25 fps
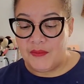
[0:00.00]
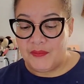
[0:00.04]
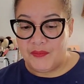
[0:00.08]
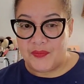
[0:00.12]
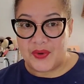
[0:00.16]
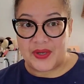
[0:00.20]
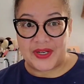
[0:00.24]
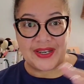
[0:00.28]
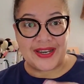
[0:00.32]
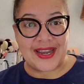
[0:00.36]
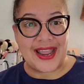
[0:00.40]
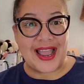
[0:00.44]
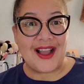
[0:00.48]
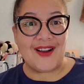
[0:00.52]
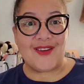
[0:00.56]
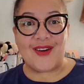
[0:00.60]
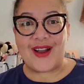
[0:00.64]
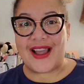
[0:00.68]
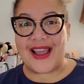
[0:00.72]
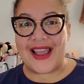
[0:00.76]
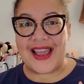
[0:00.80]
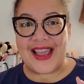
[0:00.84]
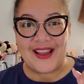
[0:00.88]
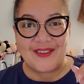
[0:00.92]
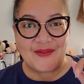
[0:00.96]
but now
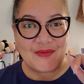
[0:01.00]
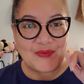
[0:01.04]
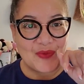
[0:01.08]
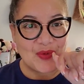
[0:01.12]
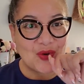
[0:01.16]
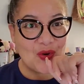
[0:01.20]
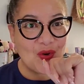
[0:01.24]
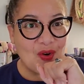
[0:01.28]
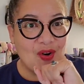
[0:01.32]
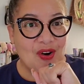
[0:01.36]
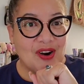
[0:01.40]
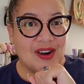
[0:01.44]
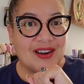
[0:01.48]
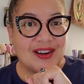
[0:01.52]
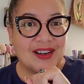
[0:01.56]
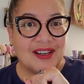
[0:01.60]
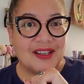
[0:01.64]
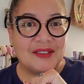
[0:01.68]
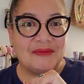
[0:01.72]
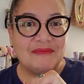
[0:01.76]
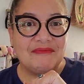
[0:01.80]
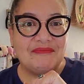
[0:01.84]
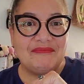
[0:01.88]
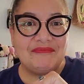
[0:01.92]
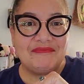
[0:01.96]
I have
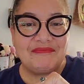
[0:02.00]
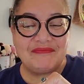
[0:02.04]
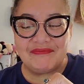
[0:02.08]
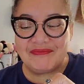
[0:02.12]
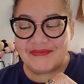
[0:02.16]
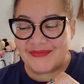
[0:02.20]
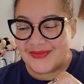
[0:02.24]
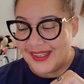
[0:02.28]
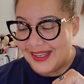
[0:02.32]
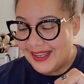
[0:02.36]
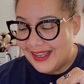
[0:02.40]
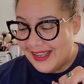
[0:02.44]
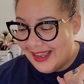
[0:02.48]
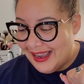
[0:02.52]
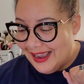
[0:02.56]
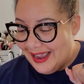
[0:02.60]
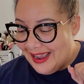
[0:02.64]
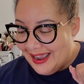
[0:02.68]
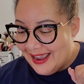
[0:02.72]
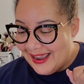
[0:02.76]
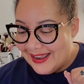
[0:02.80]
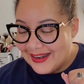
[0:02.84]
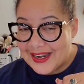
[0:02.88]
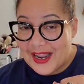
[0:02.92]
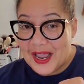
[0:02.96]
more.
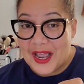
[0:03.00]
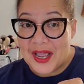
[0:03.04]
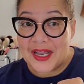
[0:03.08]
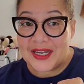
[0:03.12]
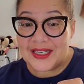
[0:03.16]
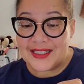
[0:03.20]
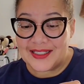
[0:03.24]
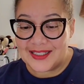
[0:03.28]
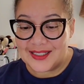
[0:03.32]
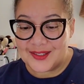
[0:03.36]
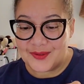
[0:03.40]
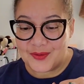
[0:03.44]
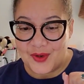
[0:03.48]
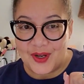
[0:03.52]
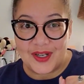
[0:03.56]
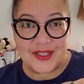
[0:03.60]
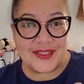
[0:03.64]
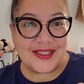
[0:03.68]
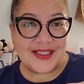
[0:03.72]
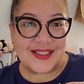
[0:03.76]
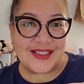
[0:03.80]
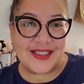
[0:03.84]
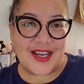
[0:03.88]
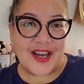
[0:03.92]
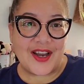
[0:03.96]
And I just want
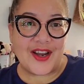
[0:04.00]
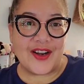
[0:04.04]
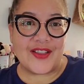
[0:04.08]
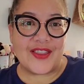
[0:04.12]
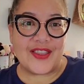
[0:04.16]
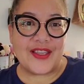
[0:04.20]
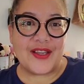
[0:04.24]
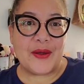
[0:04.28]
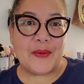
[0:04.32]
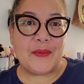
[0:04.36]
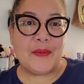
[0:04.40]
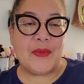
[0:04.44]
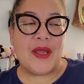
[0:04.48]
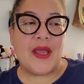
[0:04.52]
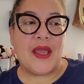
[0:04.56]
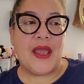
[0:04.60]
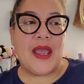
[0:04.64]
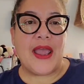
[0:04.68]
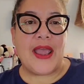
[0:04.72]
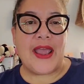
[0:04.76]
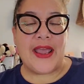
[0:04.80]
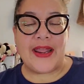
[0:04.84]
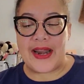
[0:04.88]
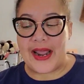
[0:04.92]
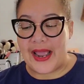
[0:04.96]
to share them.
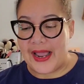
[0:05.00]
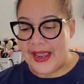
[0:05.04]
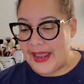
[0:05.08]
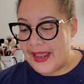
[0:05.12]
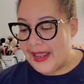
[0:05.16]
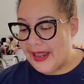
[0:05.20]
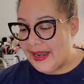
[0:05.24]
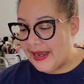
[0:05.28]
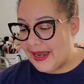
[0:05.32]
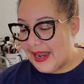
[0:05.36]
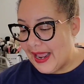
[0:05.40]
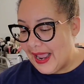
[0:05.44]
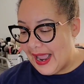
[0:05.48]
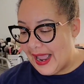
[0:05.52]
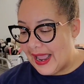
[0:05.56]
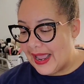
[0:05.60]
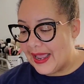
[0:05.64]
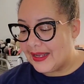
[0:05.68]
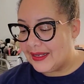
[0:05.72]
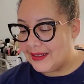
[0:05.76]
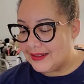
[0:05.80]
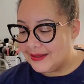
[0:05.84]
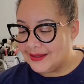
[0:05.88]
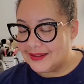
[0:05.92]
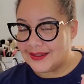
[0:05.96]
And
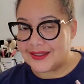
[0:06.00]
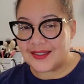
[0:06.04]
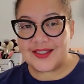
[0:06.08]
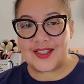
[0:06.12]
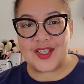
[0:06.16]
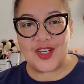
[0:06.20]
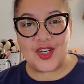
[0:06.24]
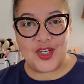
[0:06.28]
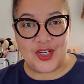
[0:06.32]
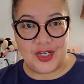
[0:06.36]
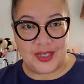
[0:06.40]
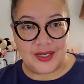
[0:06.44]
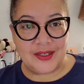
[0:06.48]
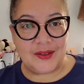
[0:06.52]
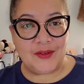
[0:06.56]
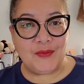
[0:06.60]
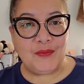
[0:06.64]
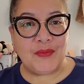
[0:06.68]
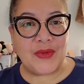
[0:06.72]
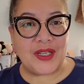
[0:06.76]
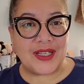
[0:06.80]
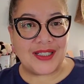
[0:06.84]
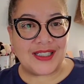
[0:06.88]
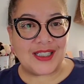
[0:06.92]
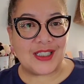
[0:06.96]
this is a good
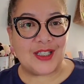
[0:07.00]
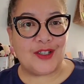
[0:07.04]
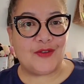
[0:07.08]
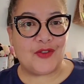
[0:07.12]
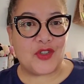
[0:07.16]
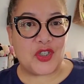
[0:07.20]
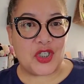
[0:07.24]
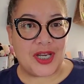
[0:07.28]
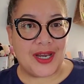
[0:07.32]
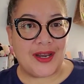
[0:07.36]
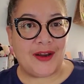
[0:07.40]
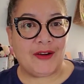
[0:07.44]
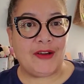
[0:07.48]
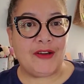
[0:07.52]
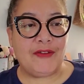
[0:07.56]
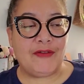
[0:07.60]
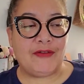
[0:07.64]
mix of cherry